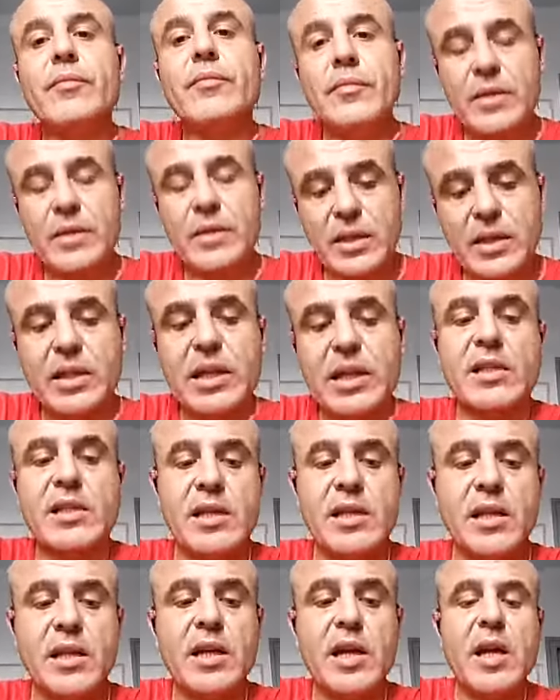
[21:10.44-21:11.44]
That's
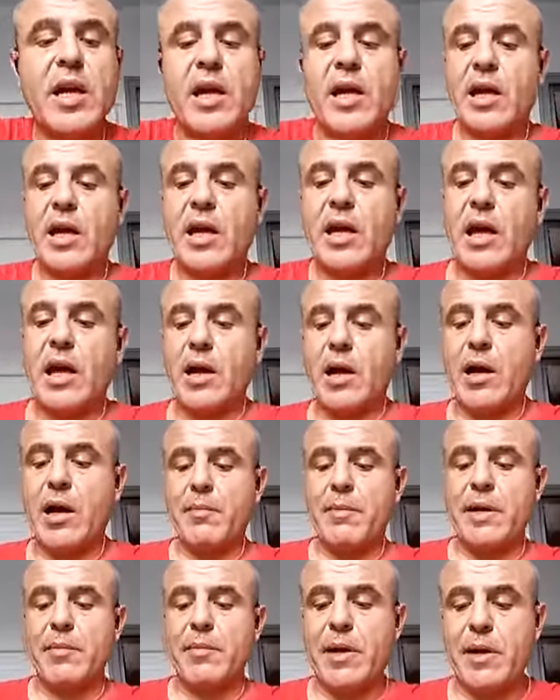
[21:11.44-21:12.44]
it. I
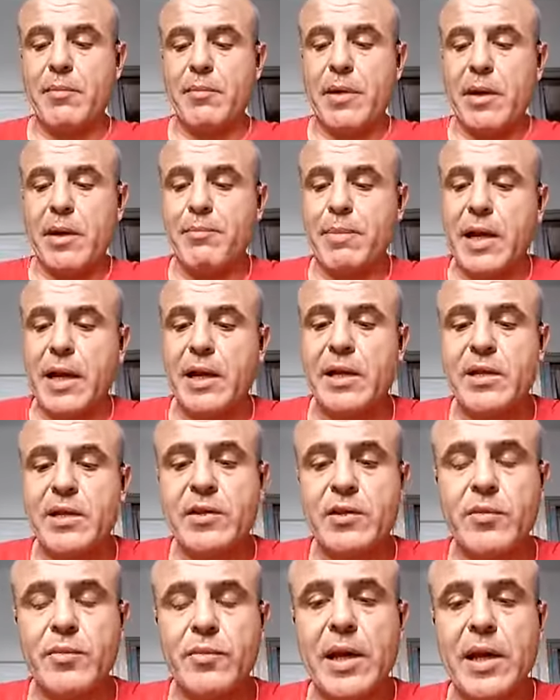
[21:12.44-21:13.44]
mean, my plan is to
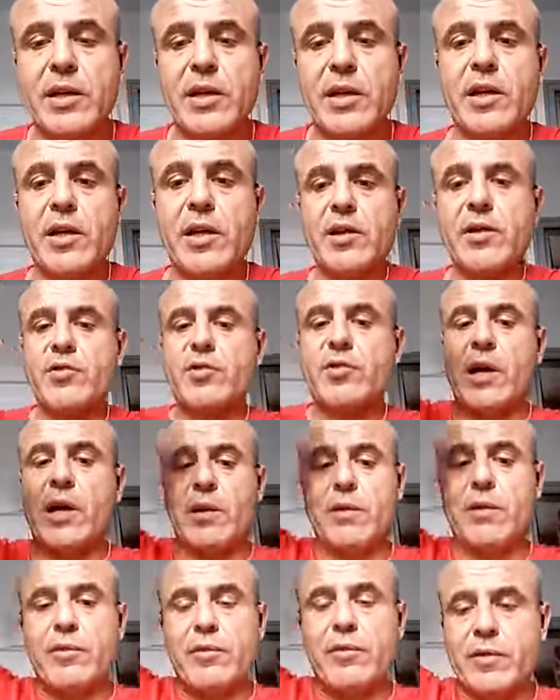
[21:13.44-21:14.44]
make
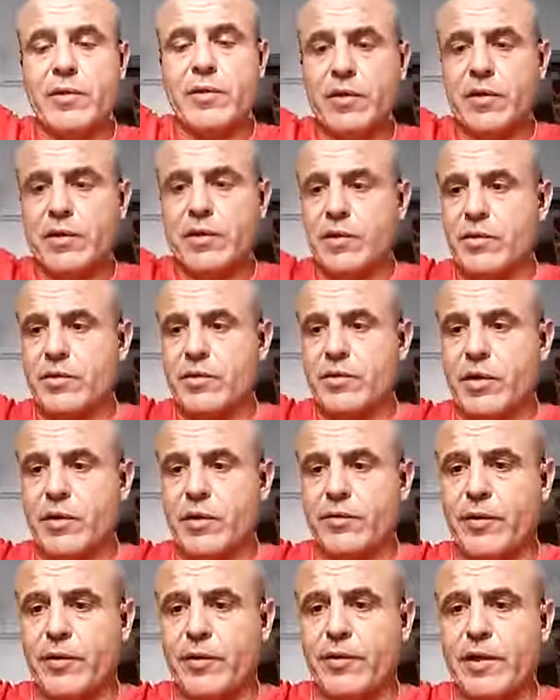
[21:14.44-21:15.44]
12, 12
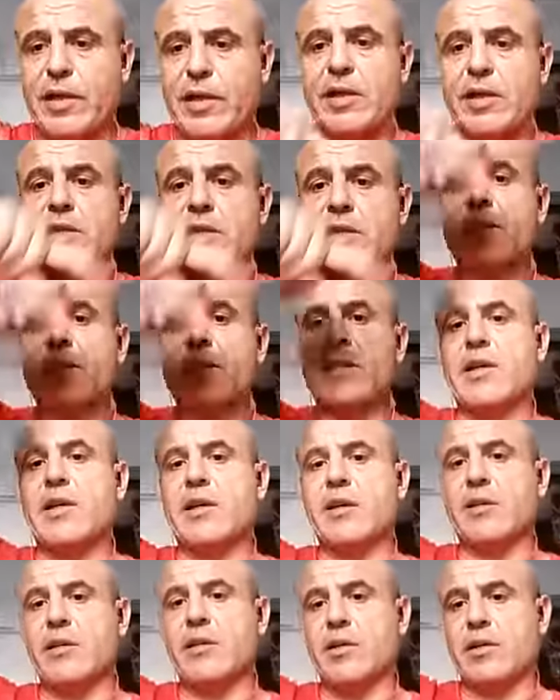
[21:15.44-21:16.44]
of these, like
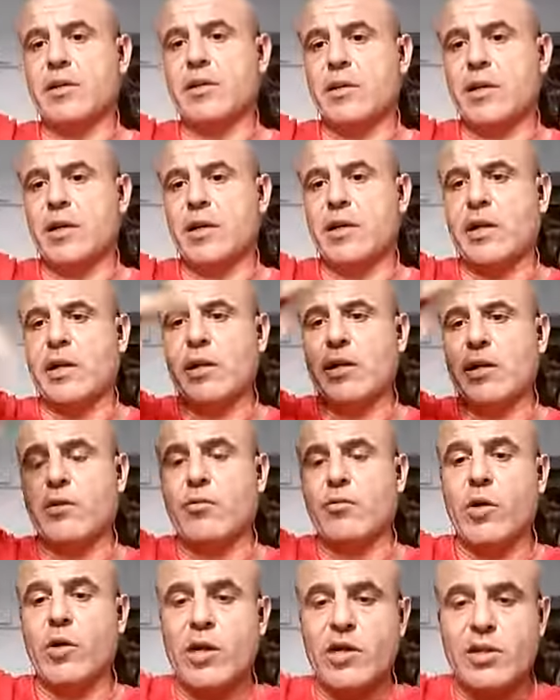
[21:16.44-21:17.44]
a
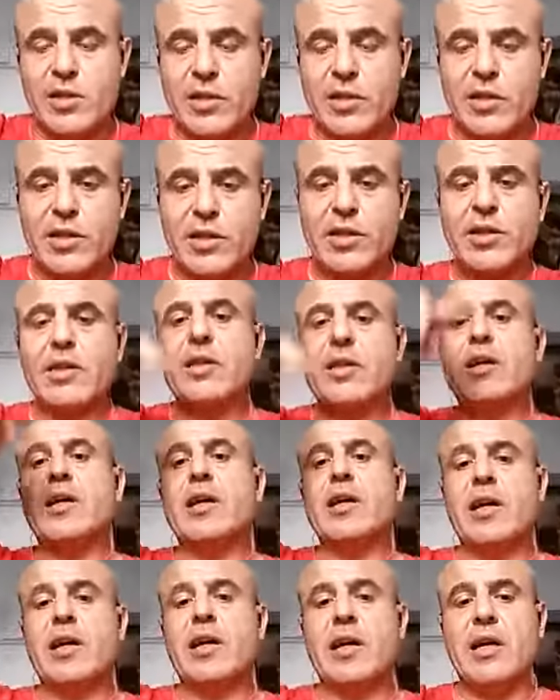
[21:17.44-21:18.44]
watch
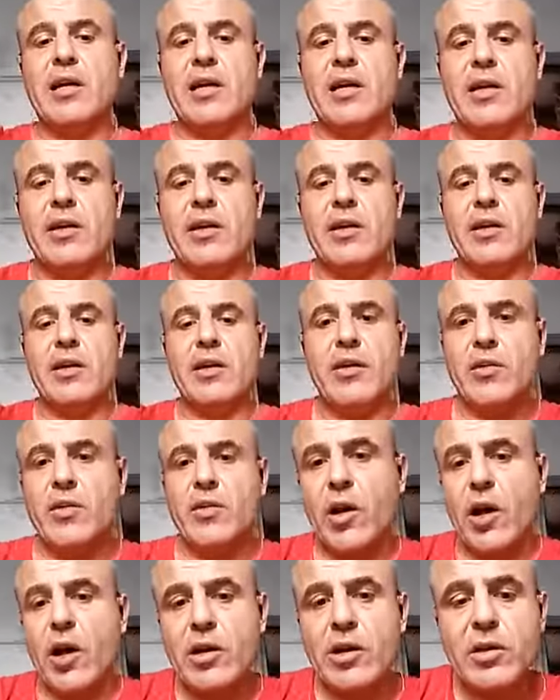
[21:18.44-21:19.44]
and a
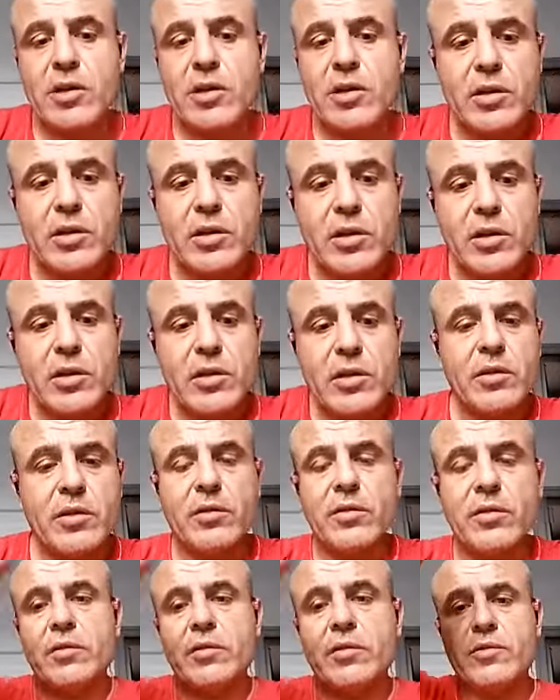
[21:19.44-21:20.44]
clock,
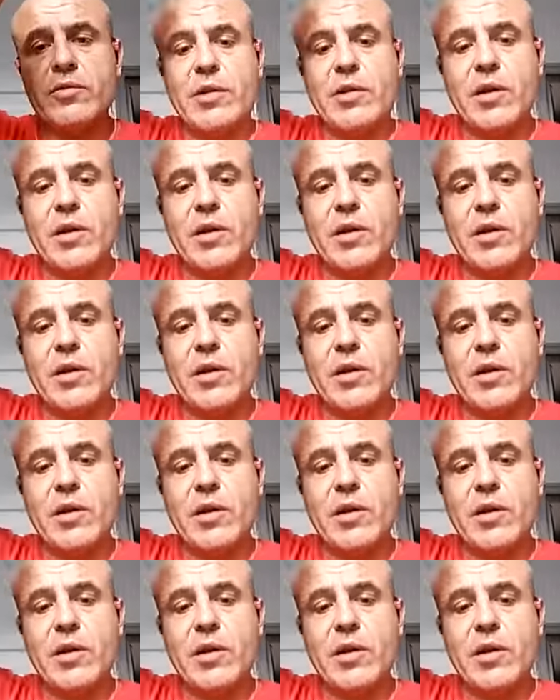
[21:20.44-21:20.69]
12.